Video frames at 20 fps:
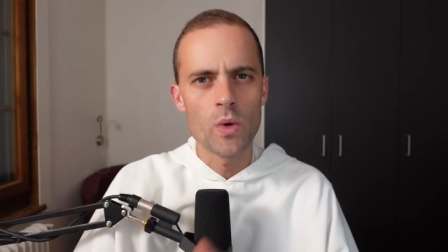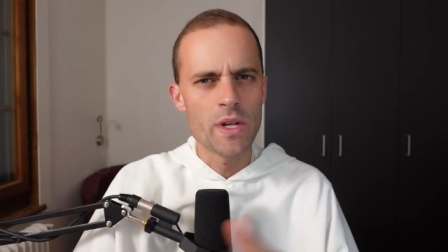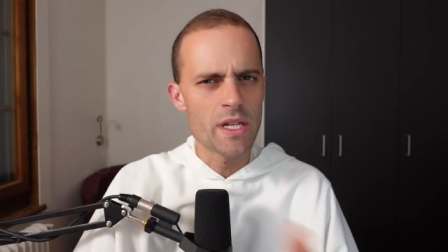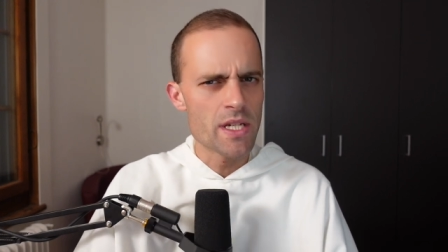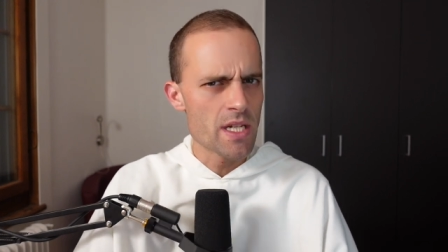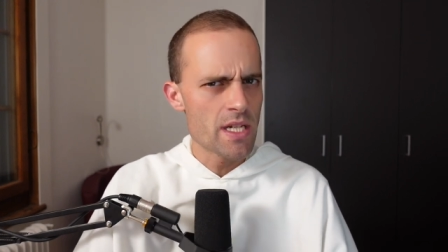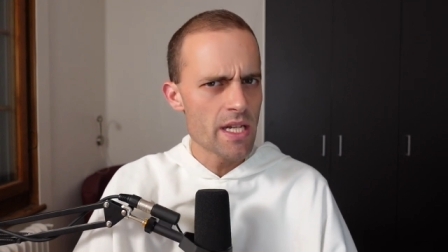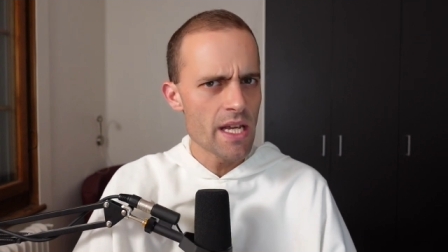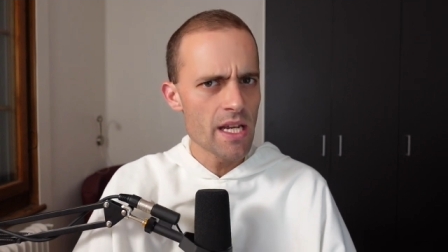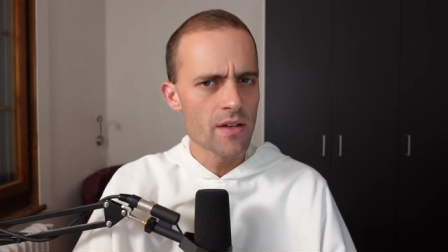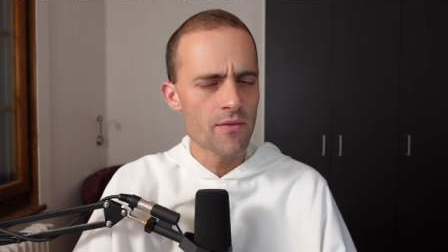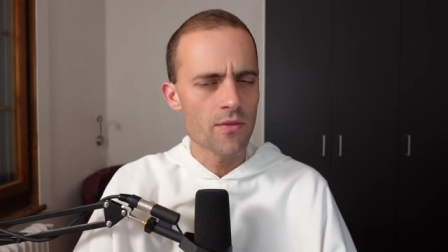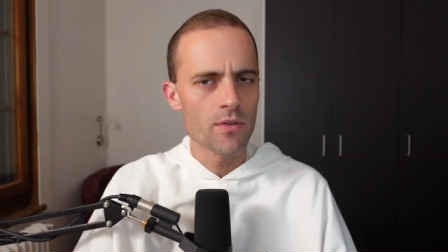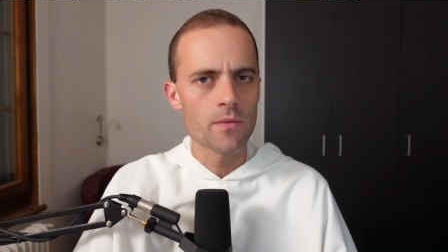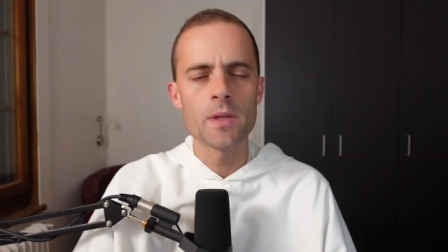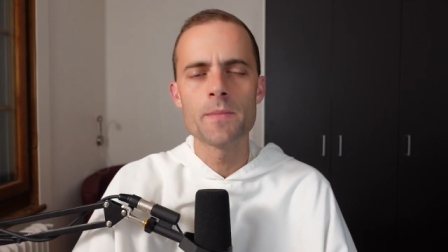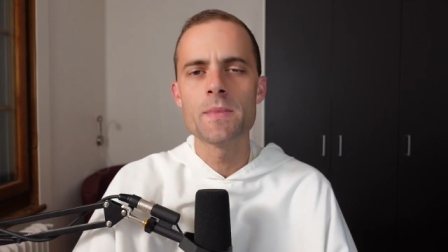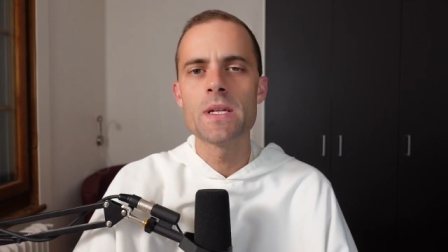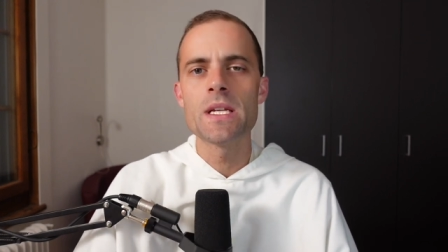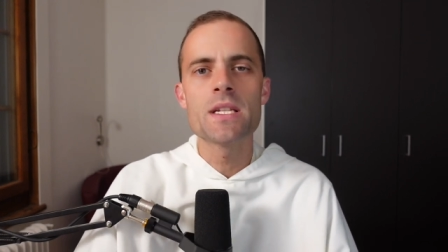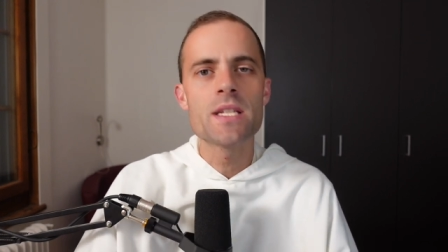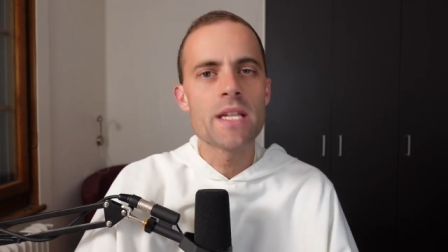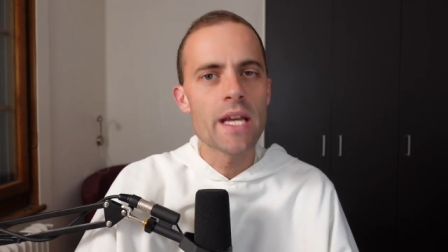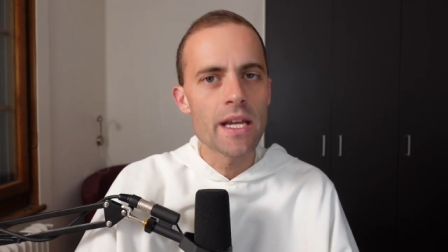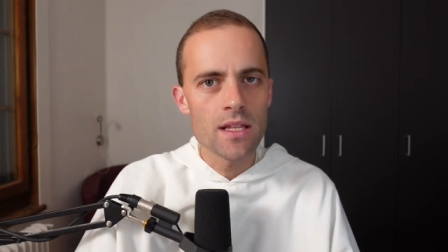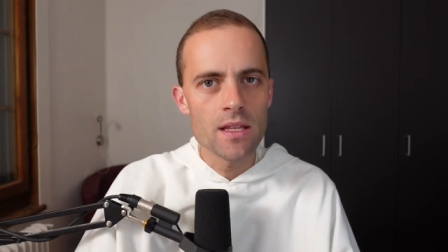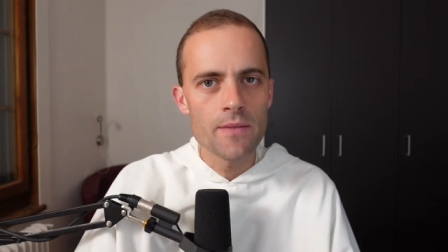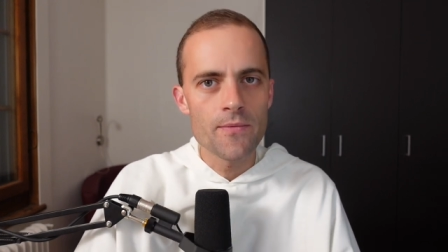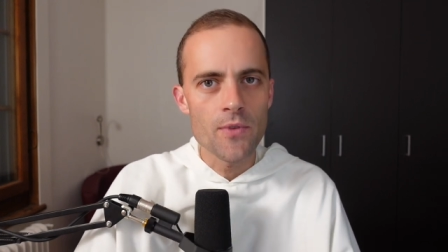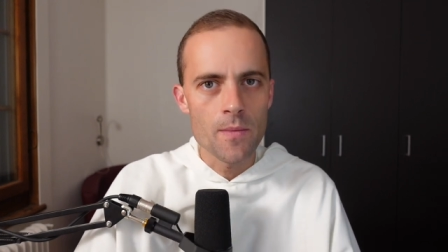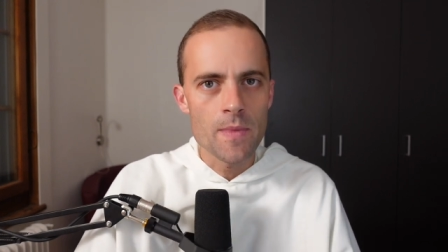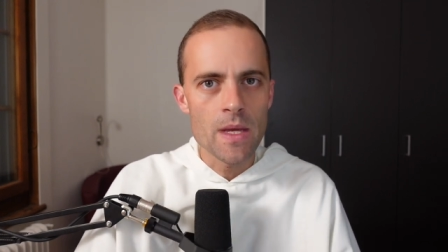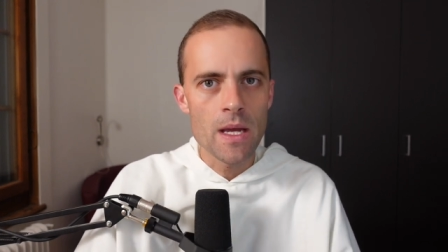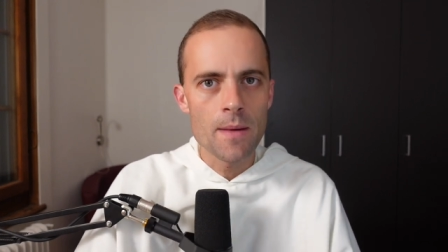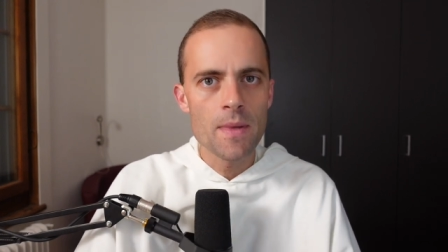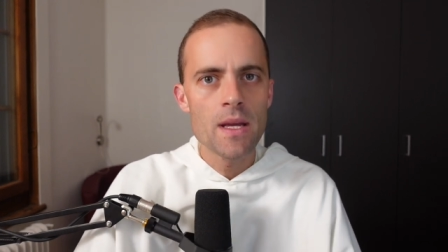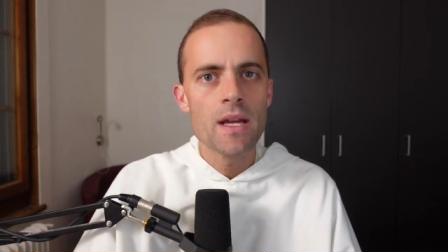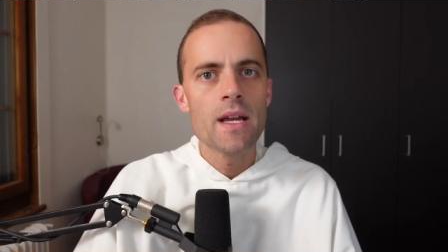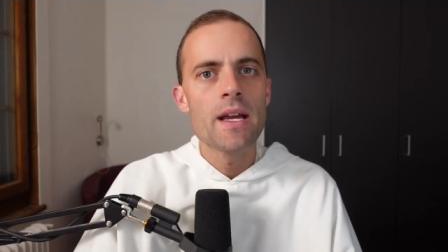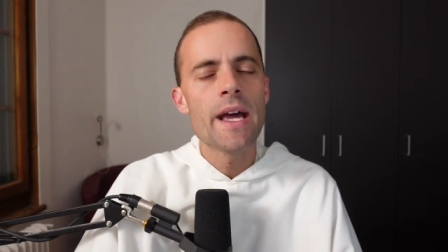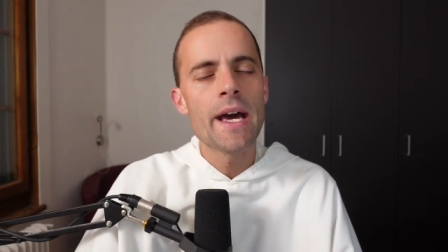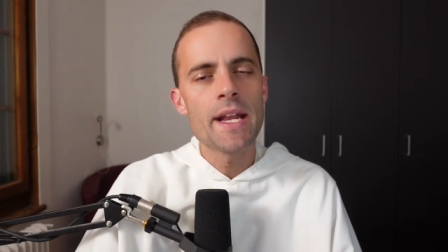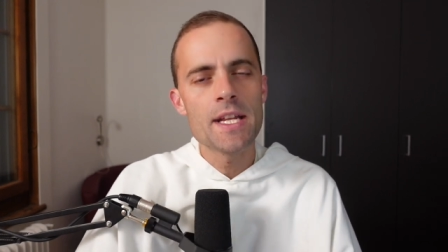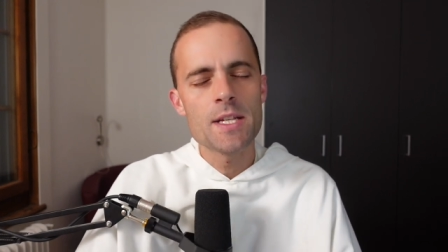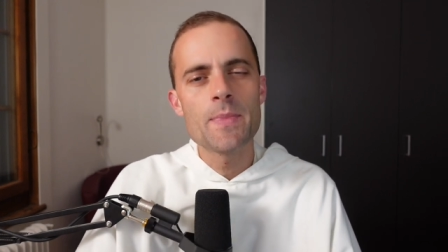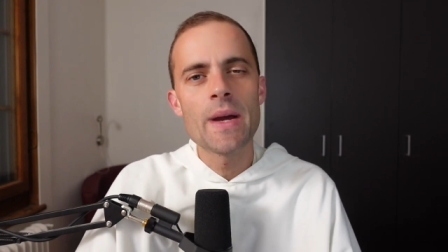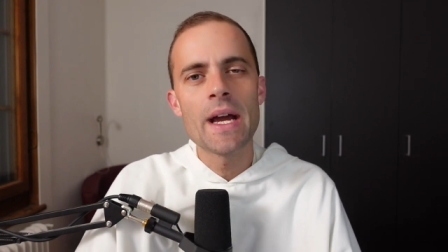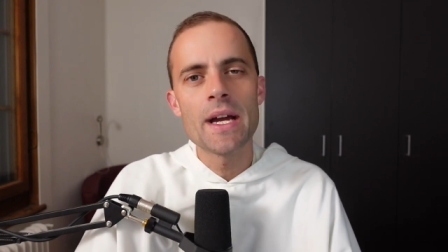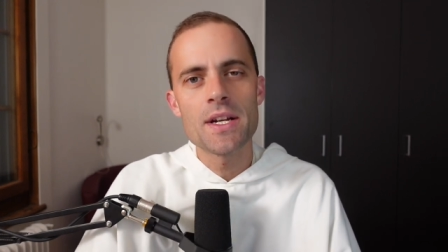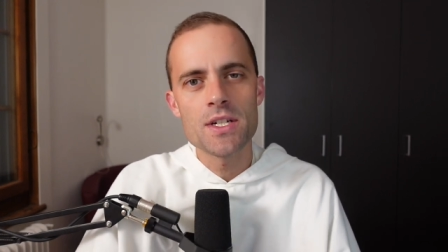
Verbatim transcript: When is he taken from them? He's taken from them at his